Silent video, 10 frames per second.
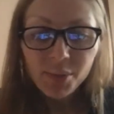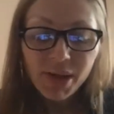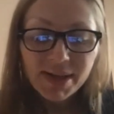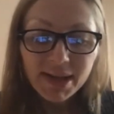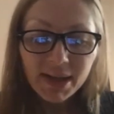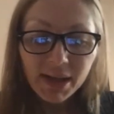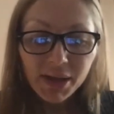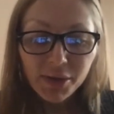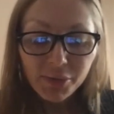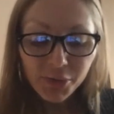
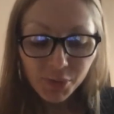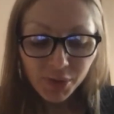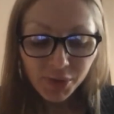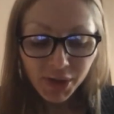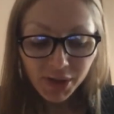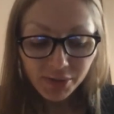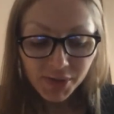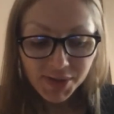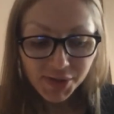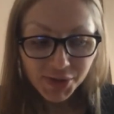Basically, fueling
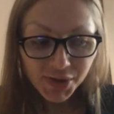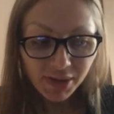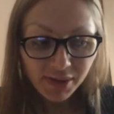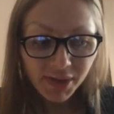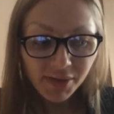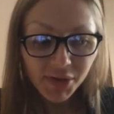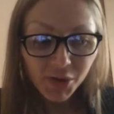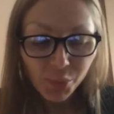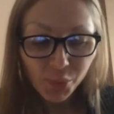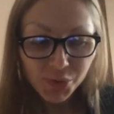research and giving the
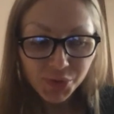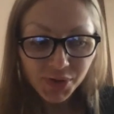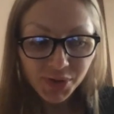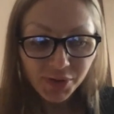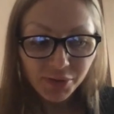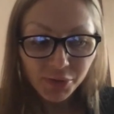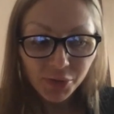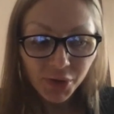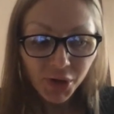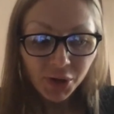opportunity
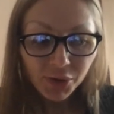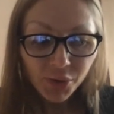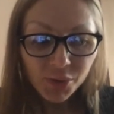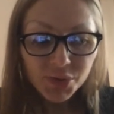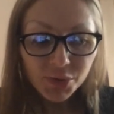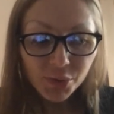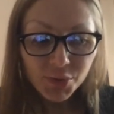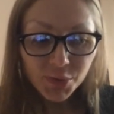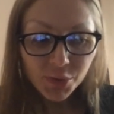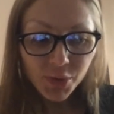for those groups
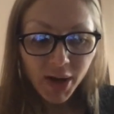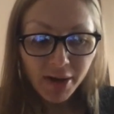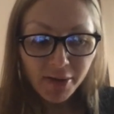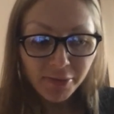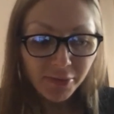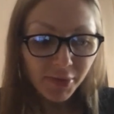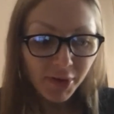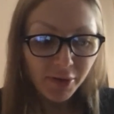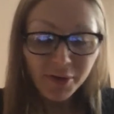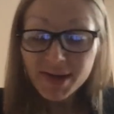who have
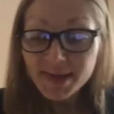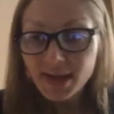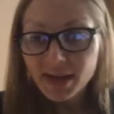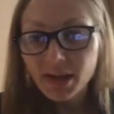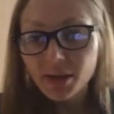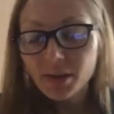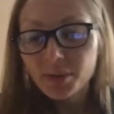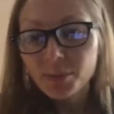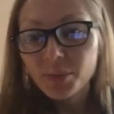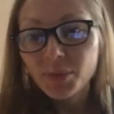uh, fascinating
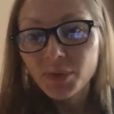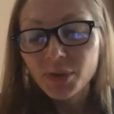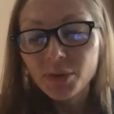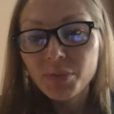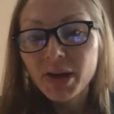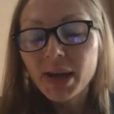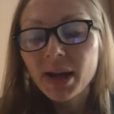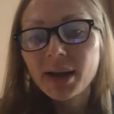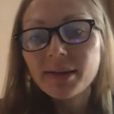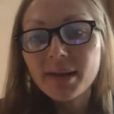and uh, breaking
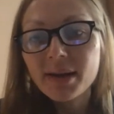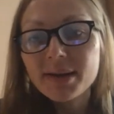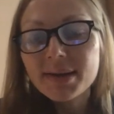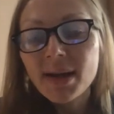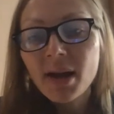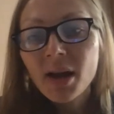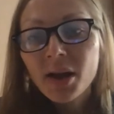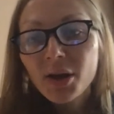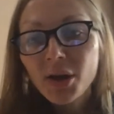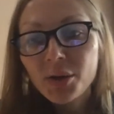ideas,
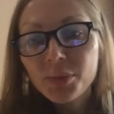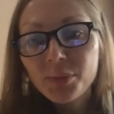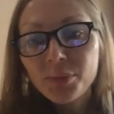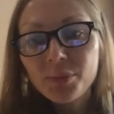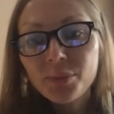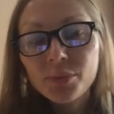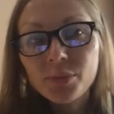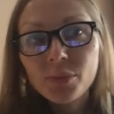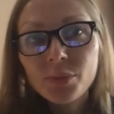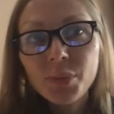um,
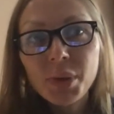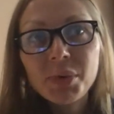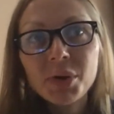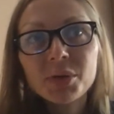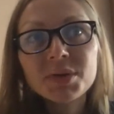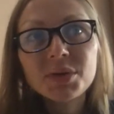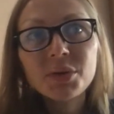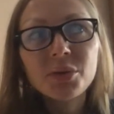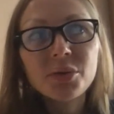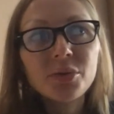maybe
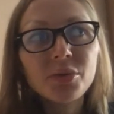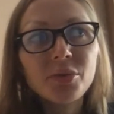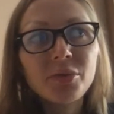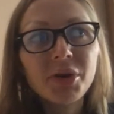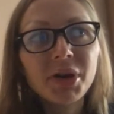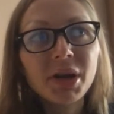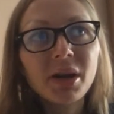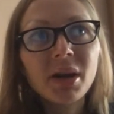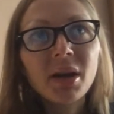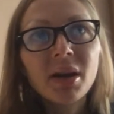also
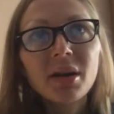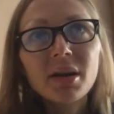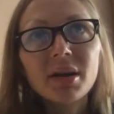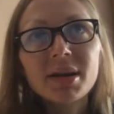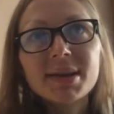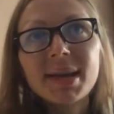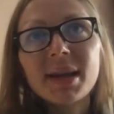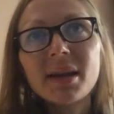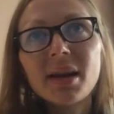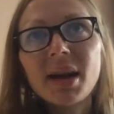very uh, let's
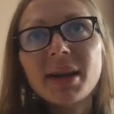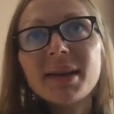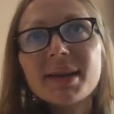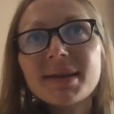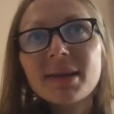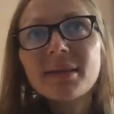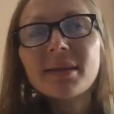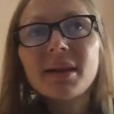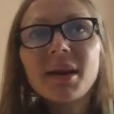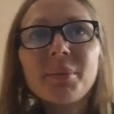say ideas that
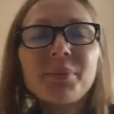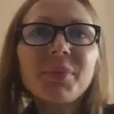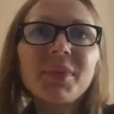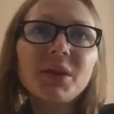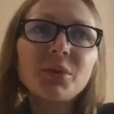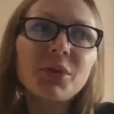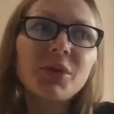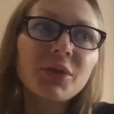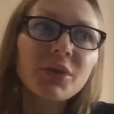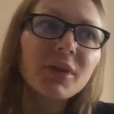um, that would
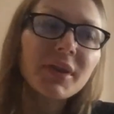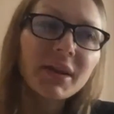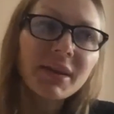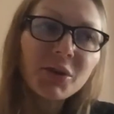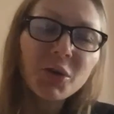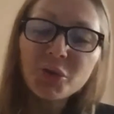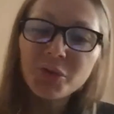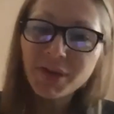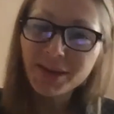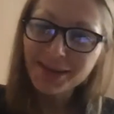that are not
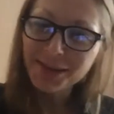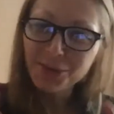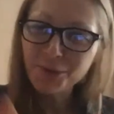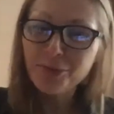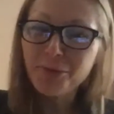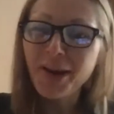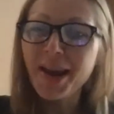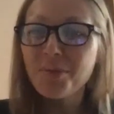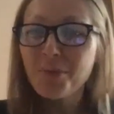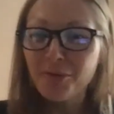fitting into the
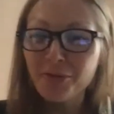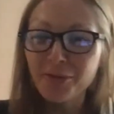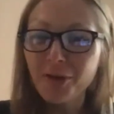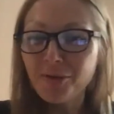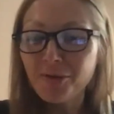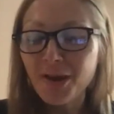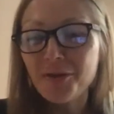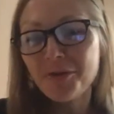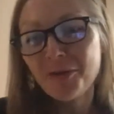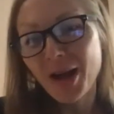frame of, of, of
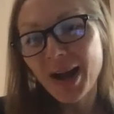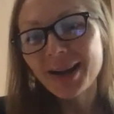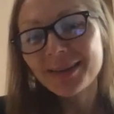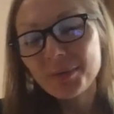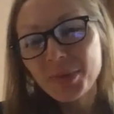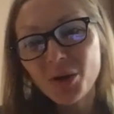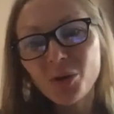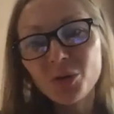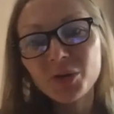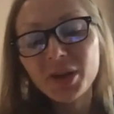academia
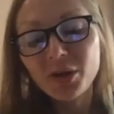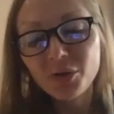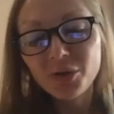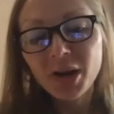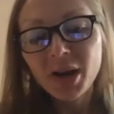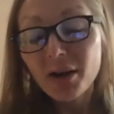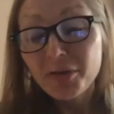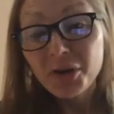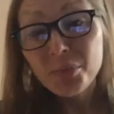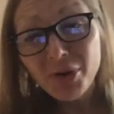only or are
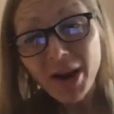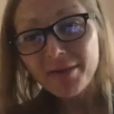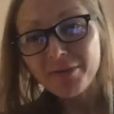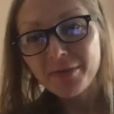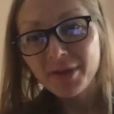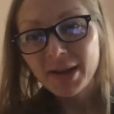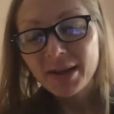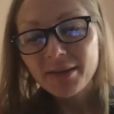very brave yep.